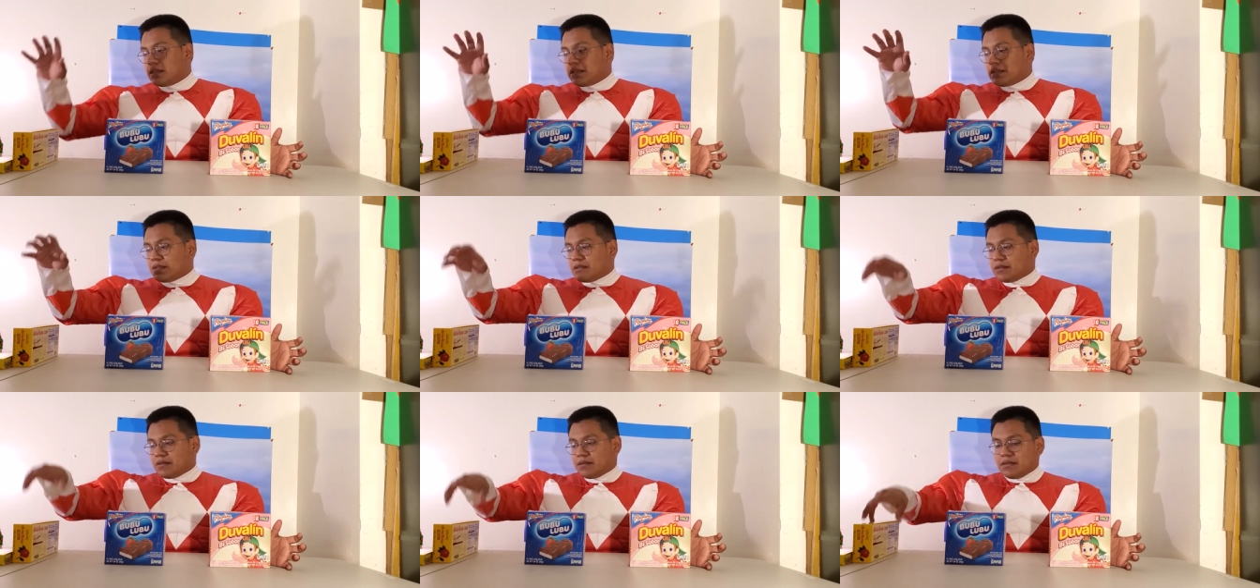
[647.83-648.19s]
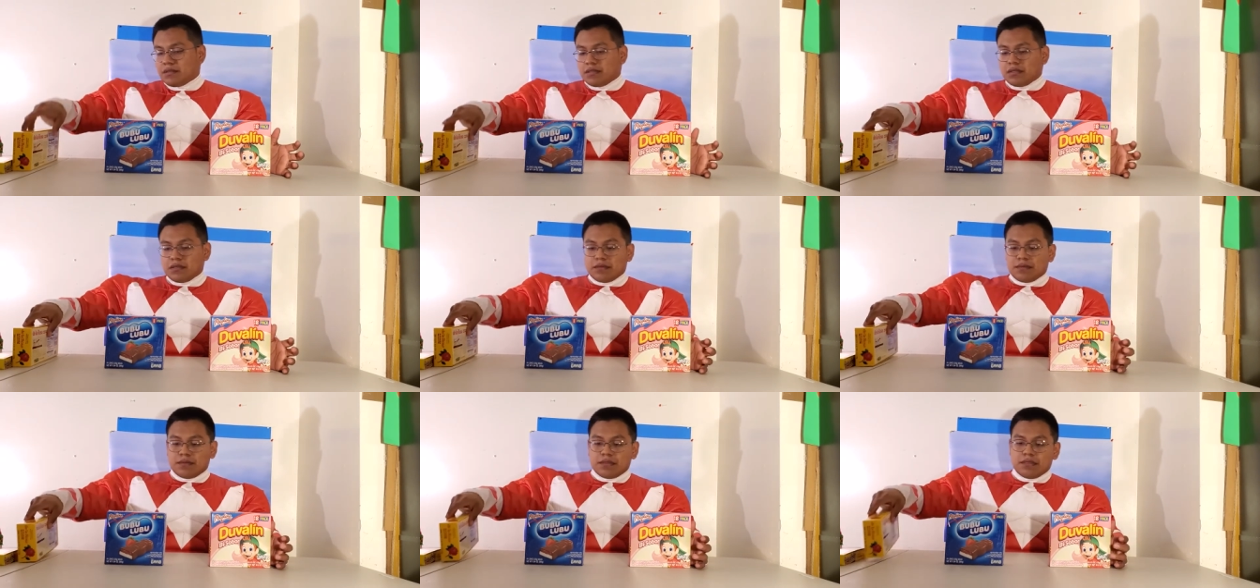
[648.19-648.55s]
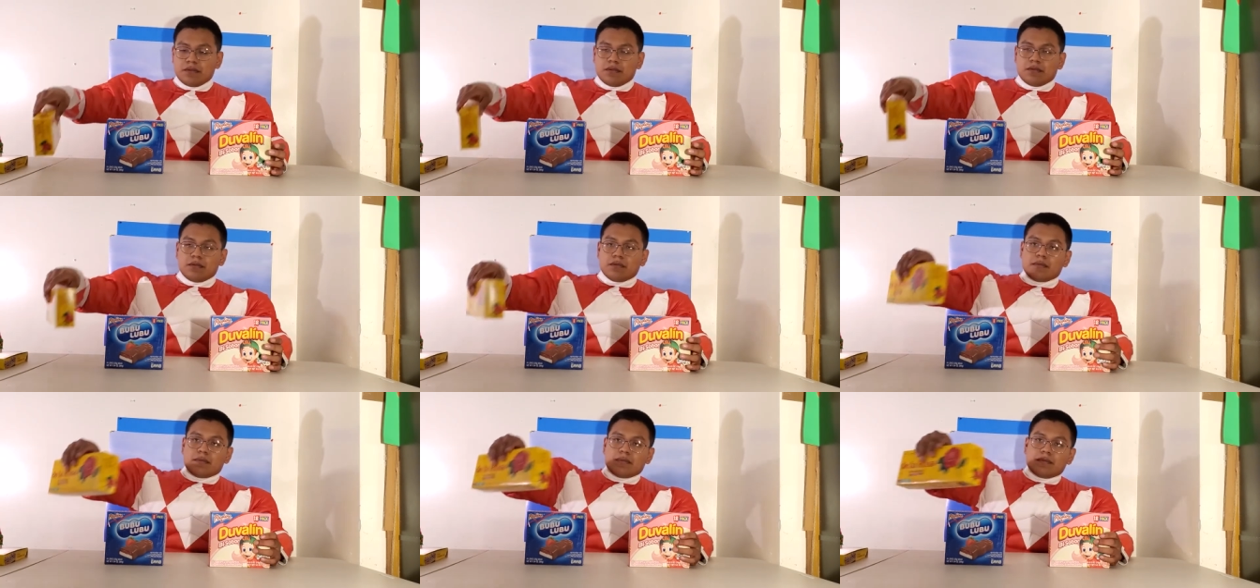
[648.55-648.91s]
So you know
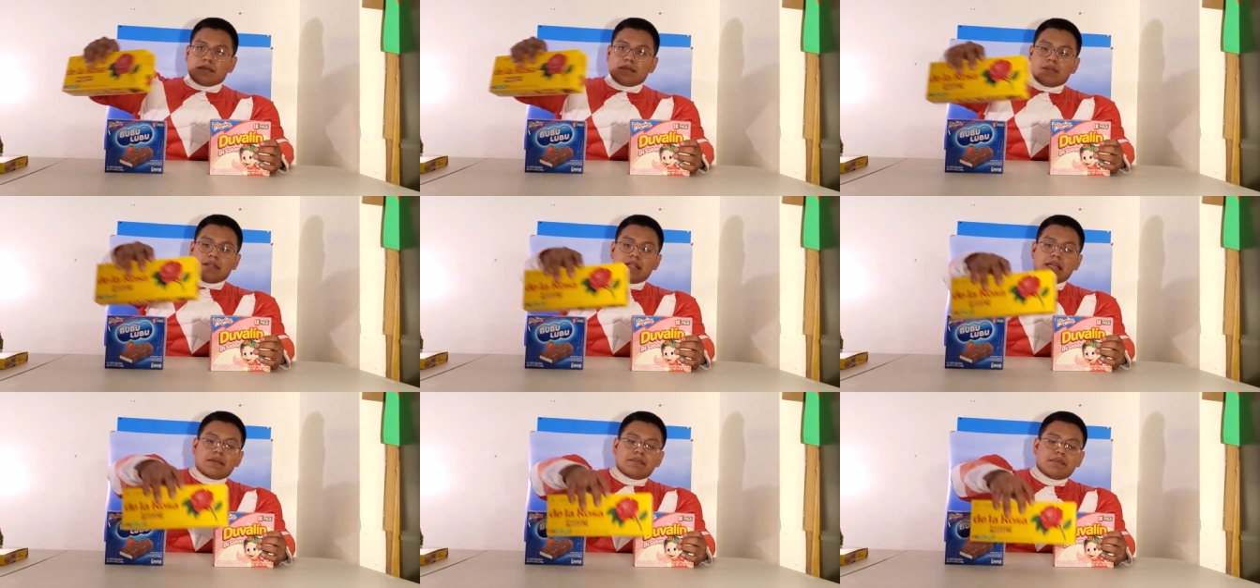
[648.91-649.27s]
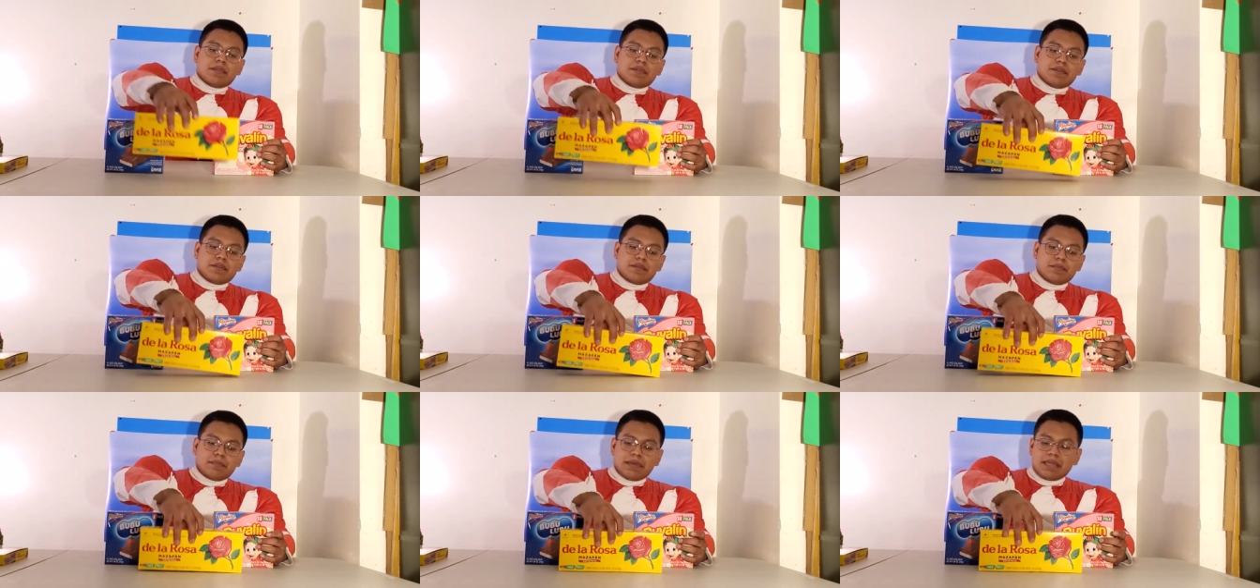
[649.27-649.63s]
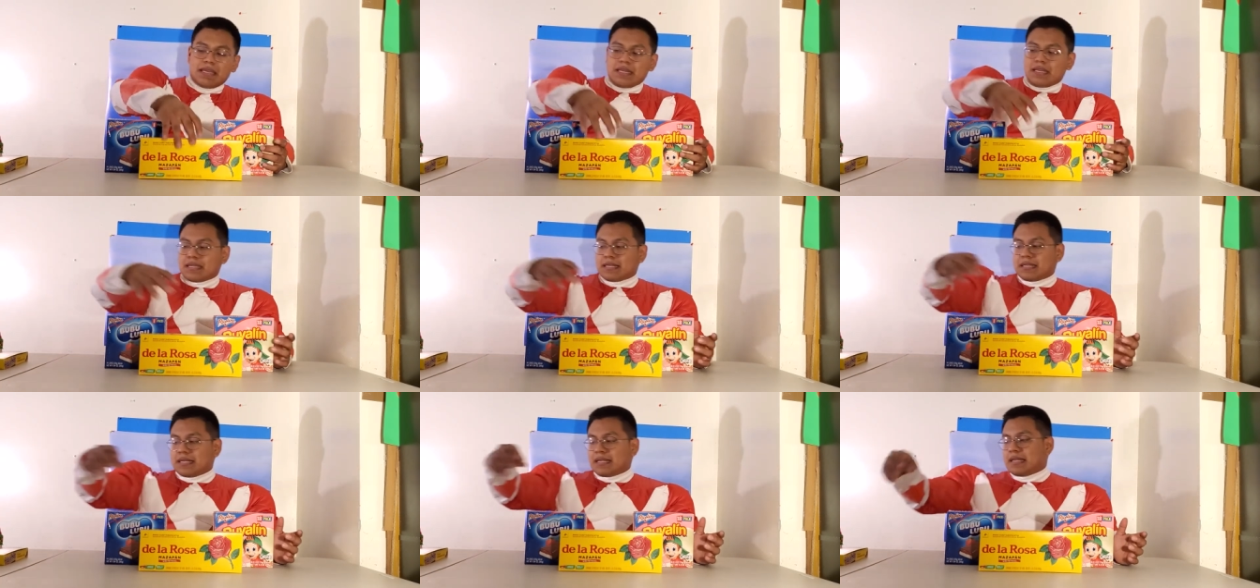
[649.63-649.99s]
they'll they'll have a little
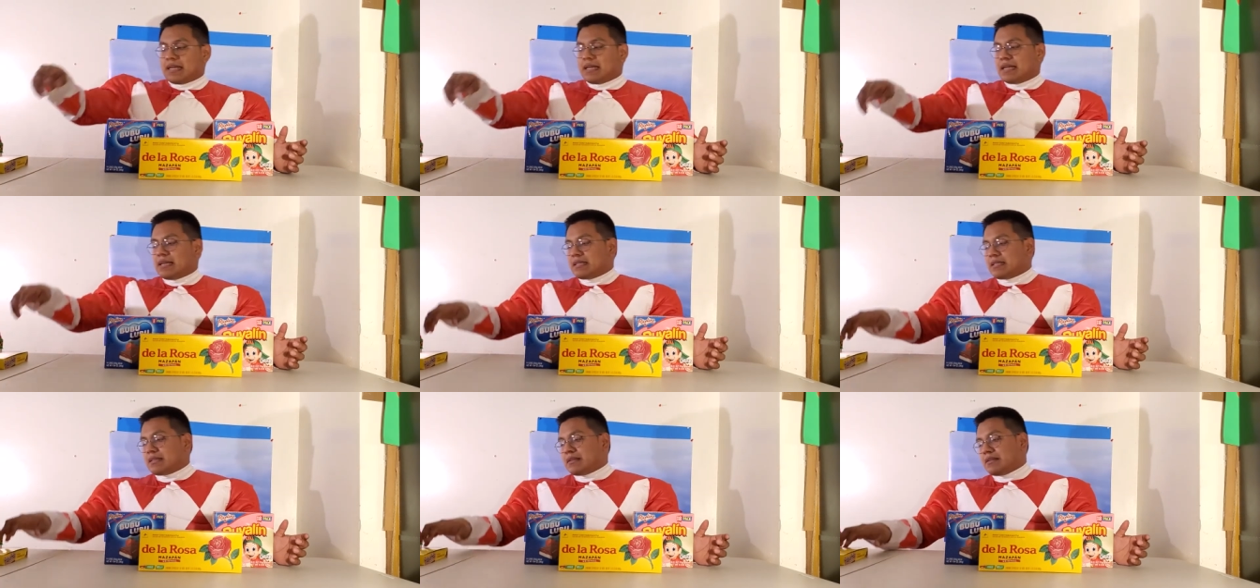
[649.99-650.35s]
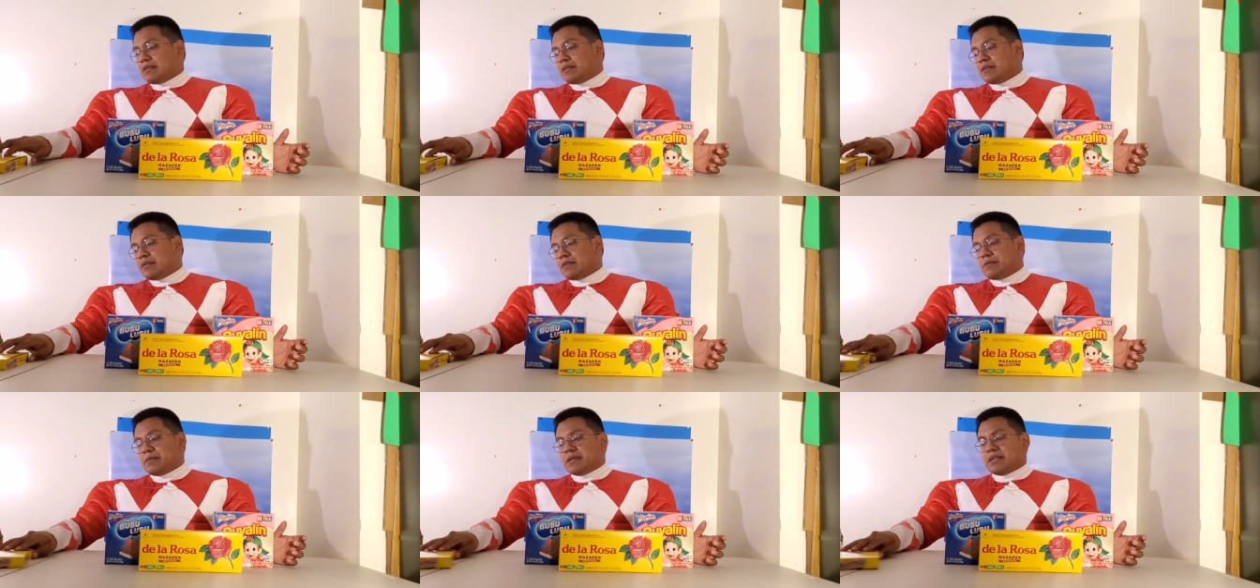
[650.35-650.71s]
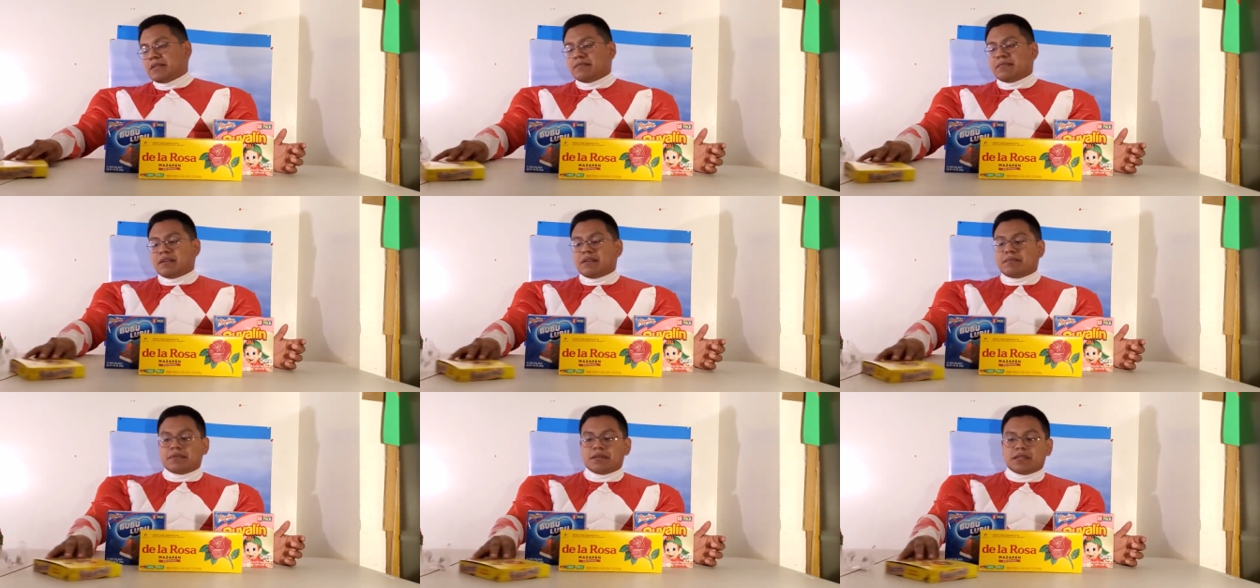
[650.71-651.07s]
bag that has a little bit
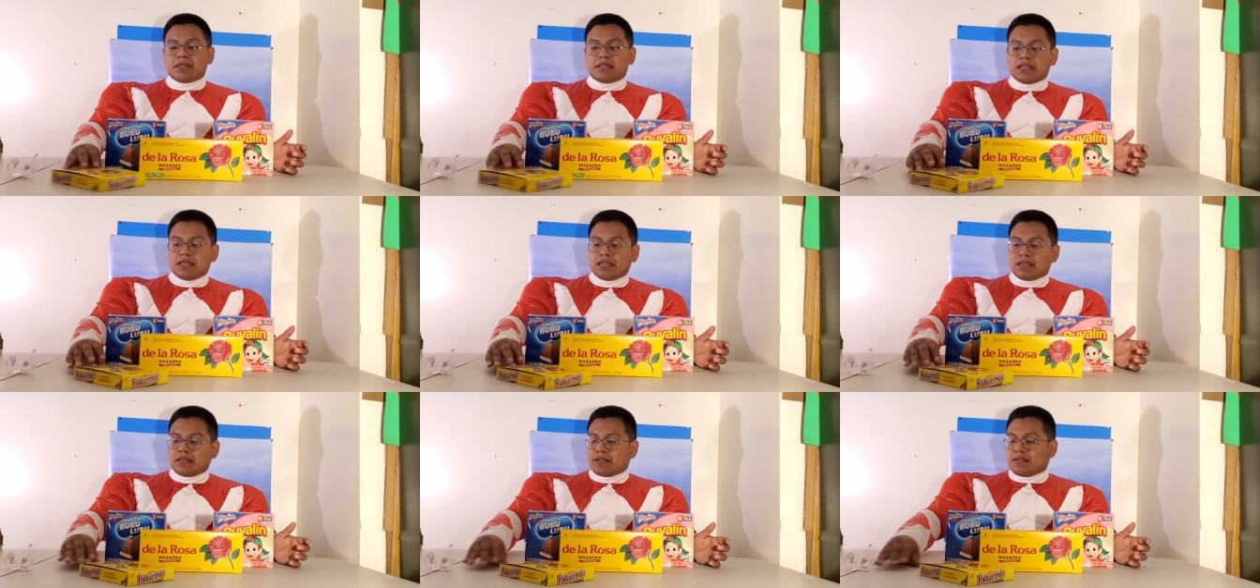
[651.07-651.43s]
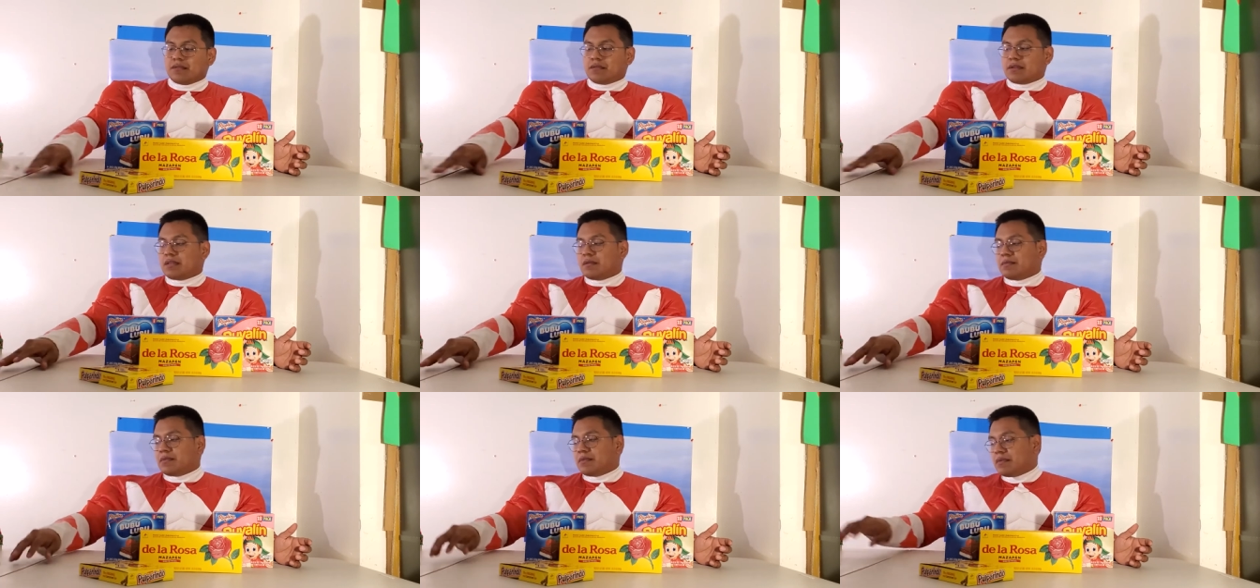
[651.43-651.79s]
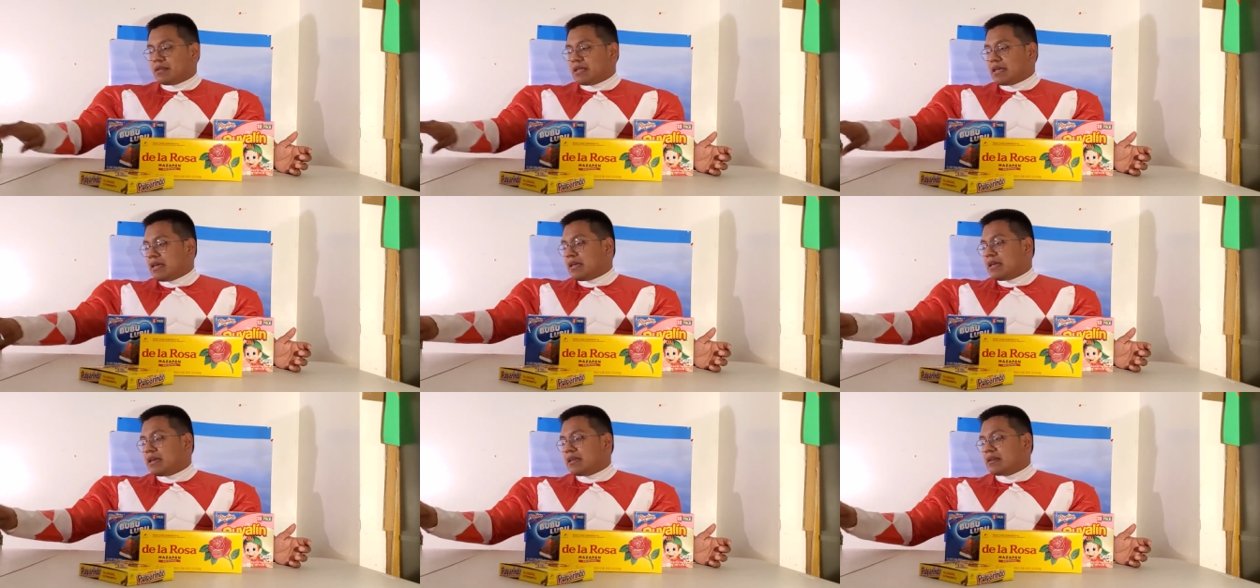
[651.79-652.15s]
of everything. They'll give you
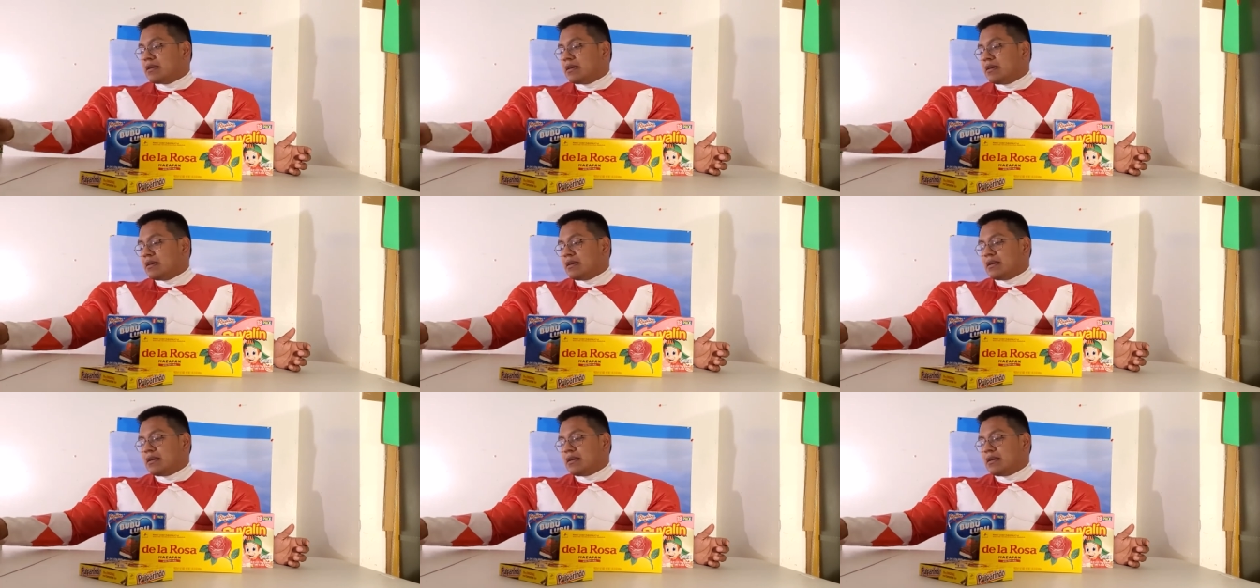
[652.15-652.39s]
that.